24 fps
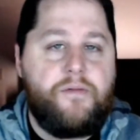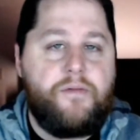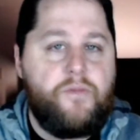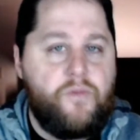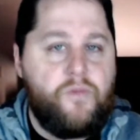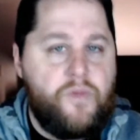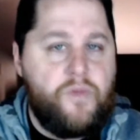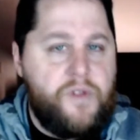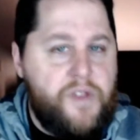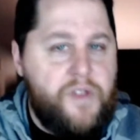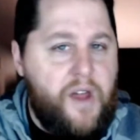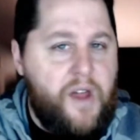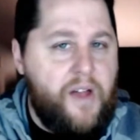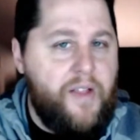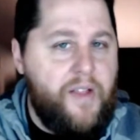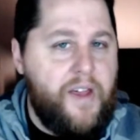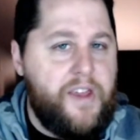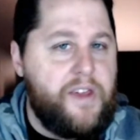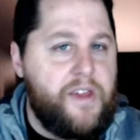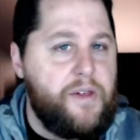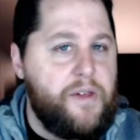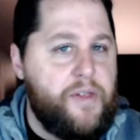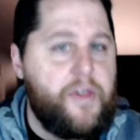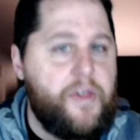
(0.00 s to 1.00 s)
Well, not like
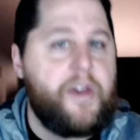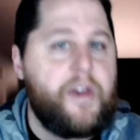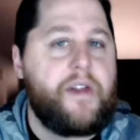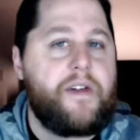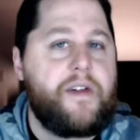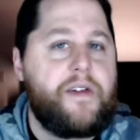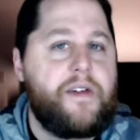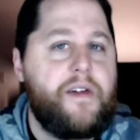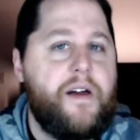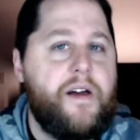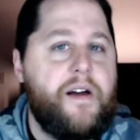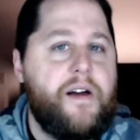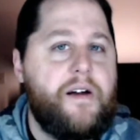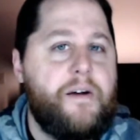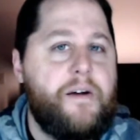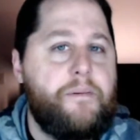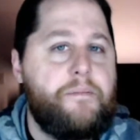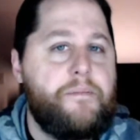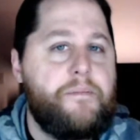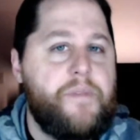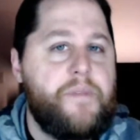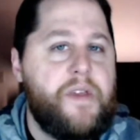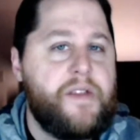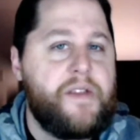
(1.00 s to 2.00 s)
you think.
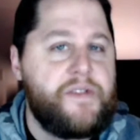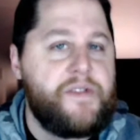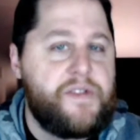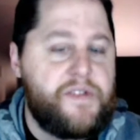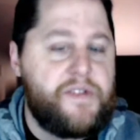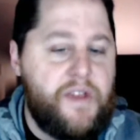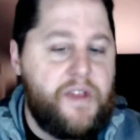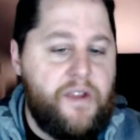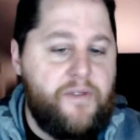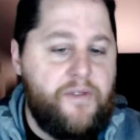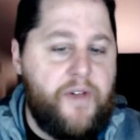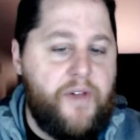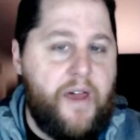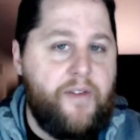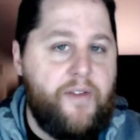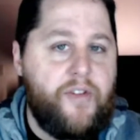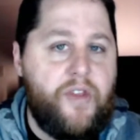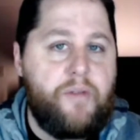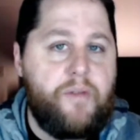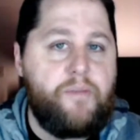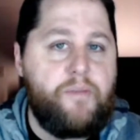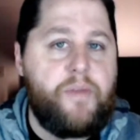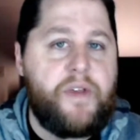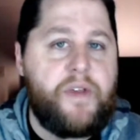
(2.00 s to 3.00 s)
Instead of having
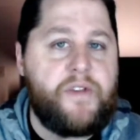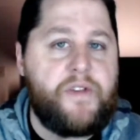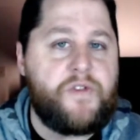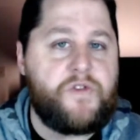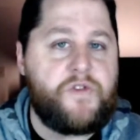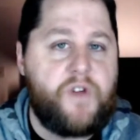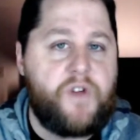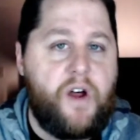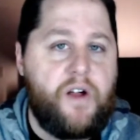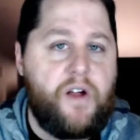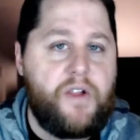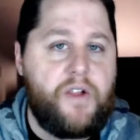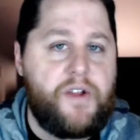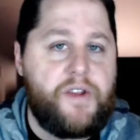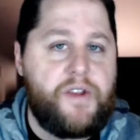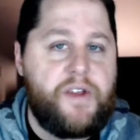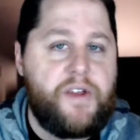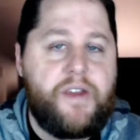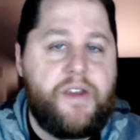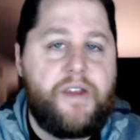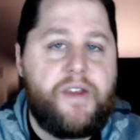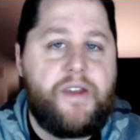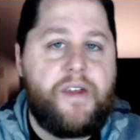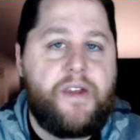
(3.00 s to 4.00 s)
them be solid,
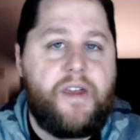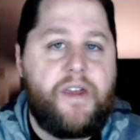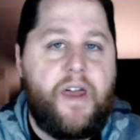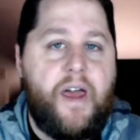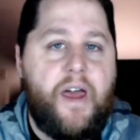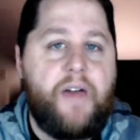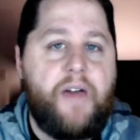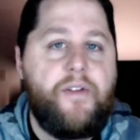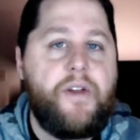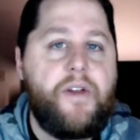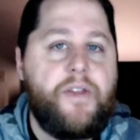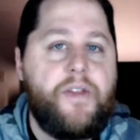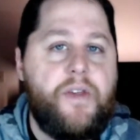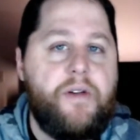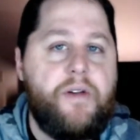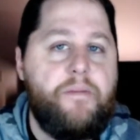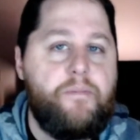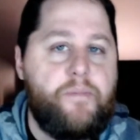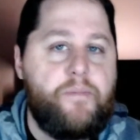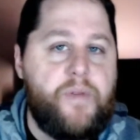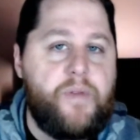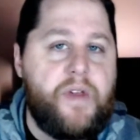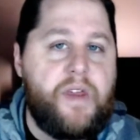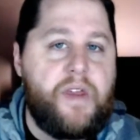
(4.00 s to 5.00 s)
having them
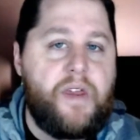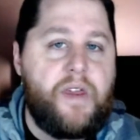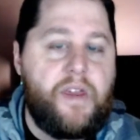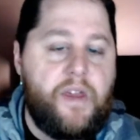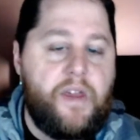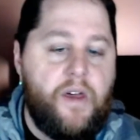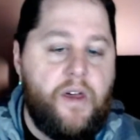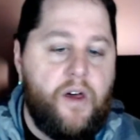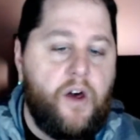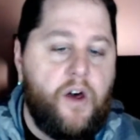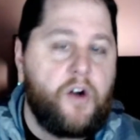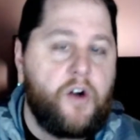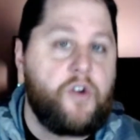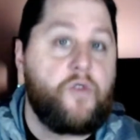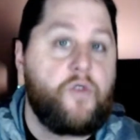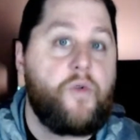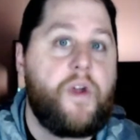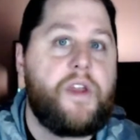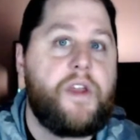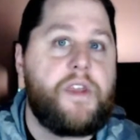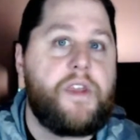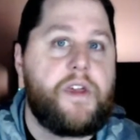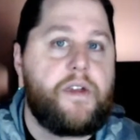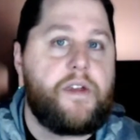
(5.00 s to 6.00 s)
be a
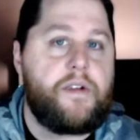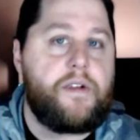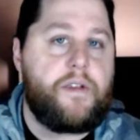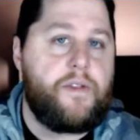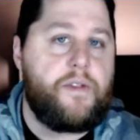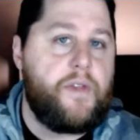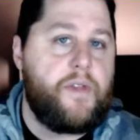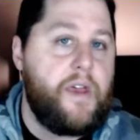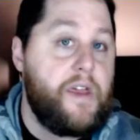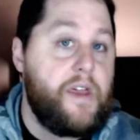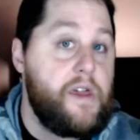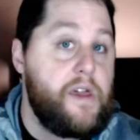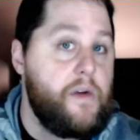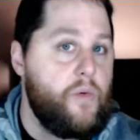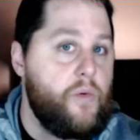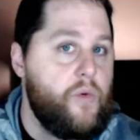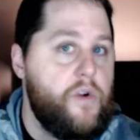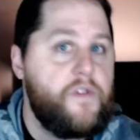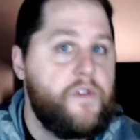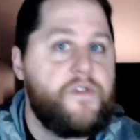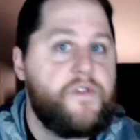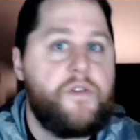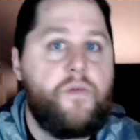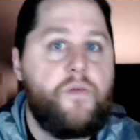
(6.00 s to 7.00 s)
gradient. They get
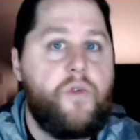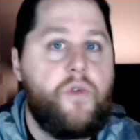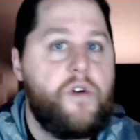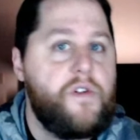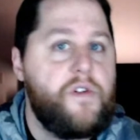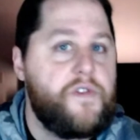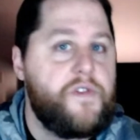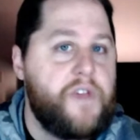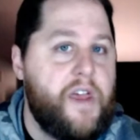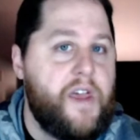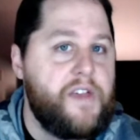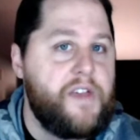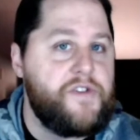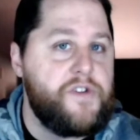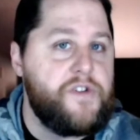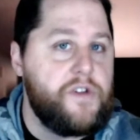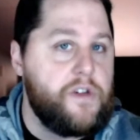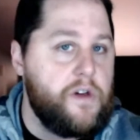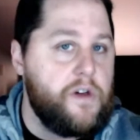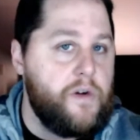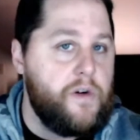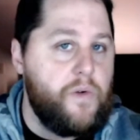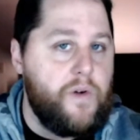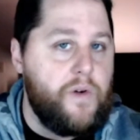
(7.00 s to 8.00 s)
worse and worse as you
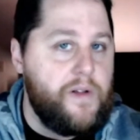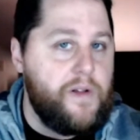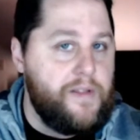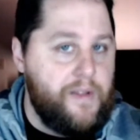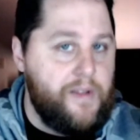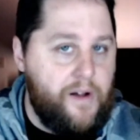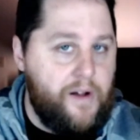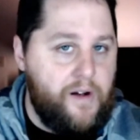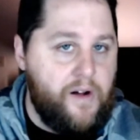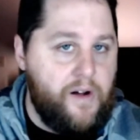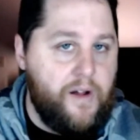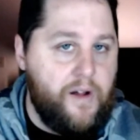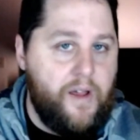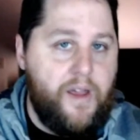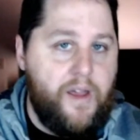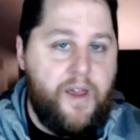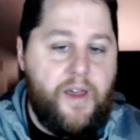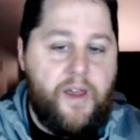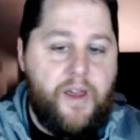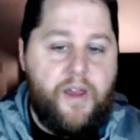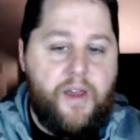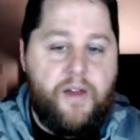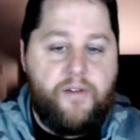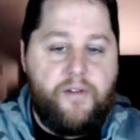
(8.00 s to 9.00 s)
go along.
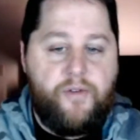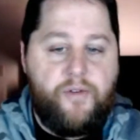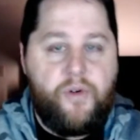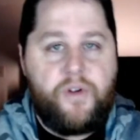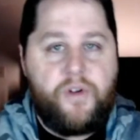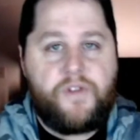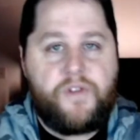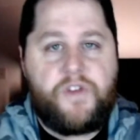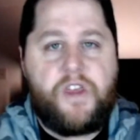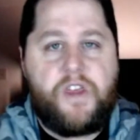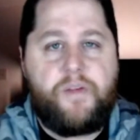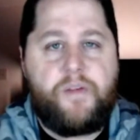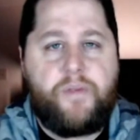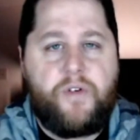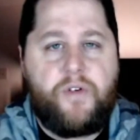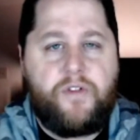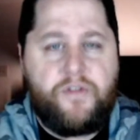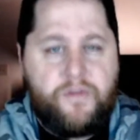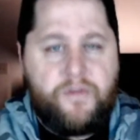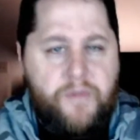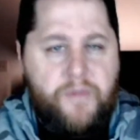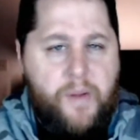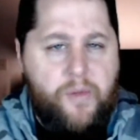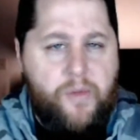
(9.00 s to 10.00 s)
For example,
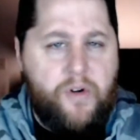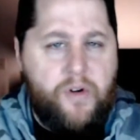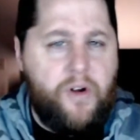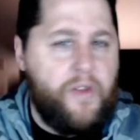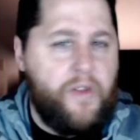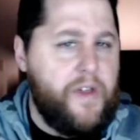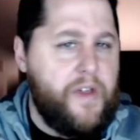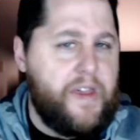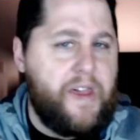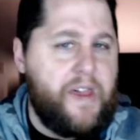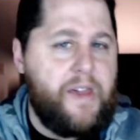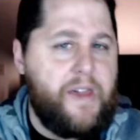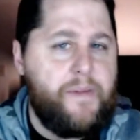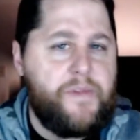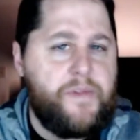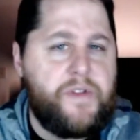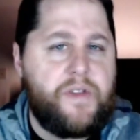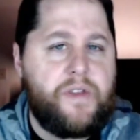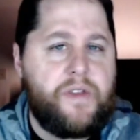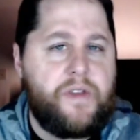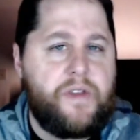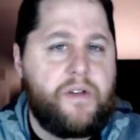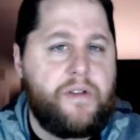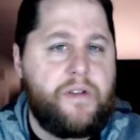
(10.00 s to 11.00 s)
remember all the games
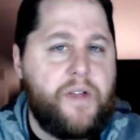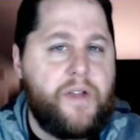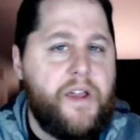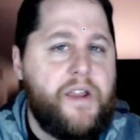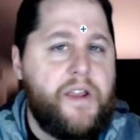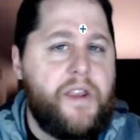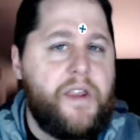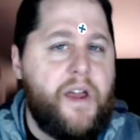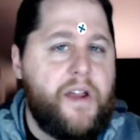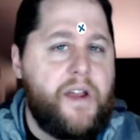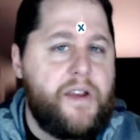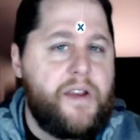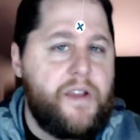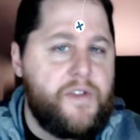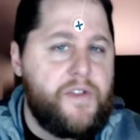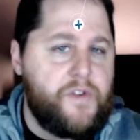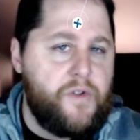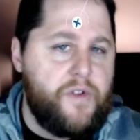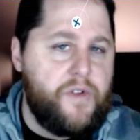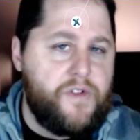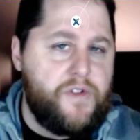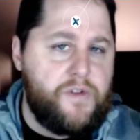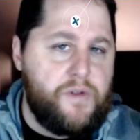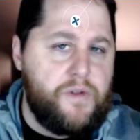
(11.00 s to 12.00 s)
in the late 90s,
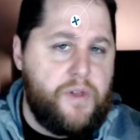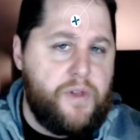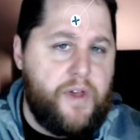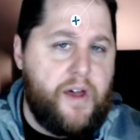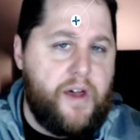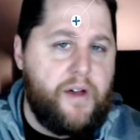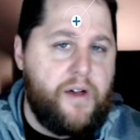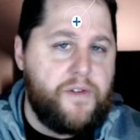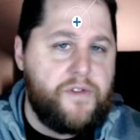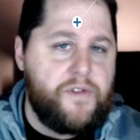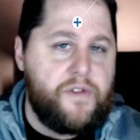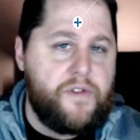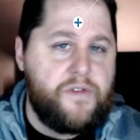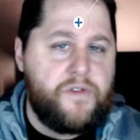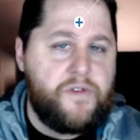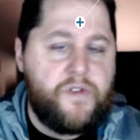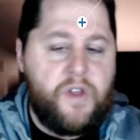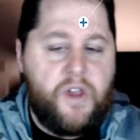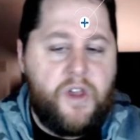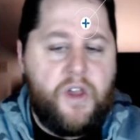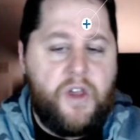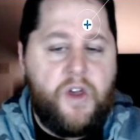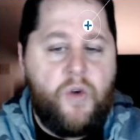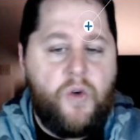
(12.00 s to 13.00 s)
early 2000s,
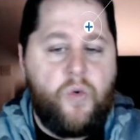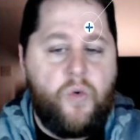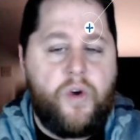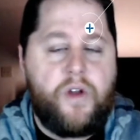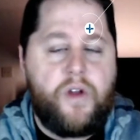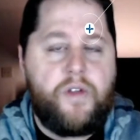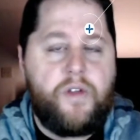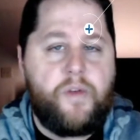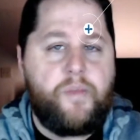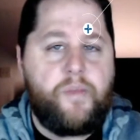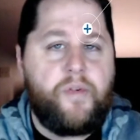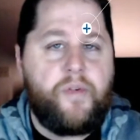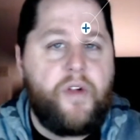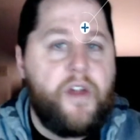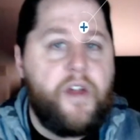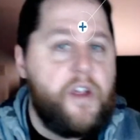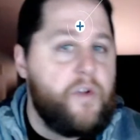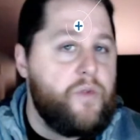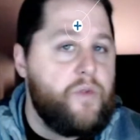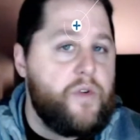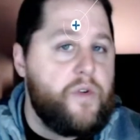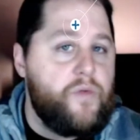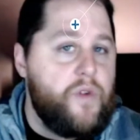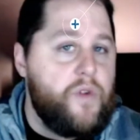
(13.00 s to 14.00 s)
where the player
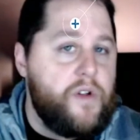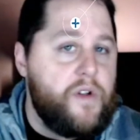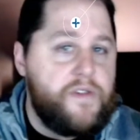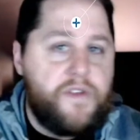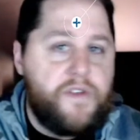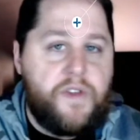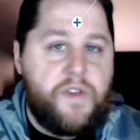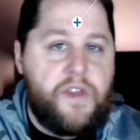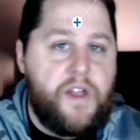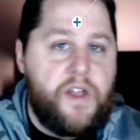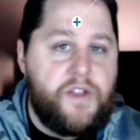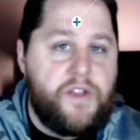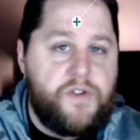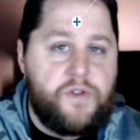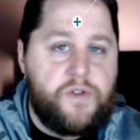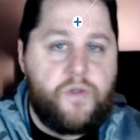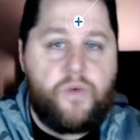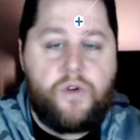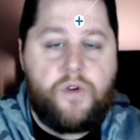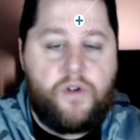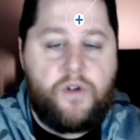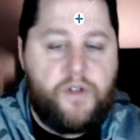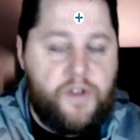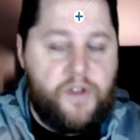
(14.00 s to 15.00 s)
would run to the edge of the
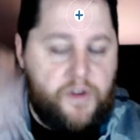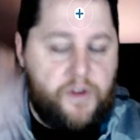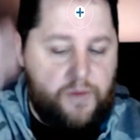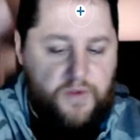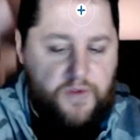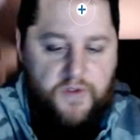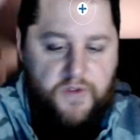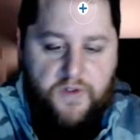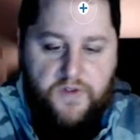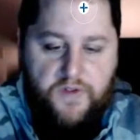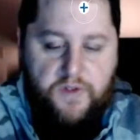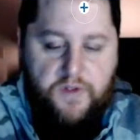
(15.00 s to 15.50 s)
world and it was just a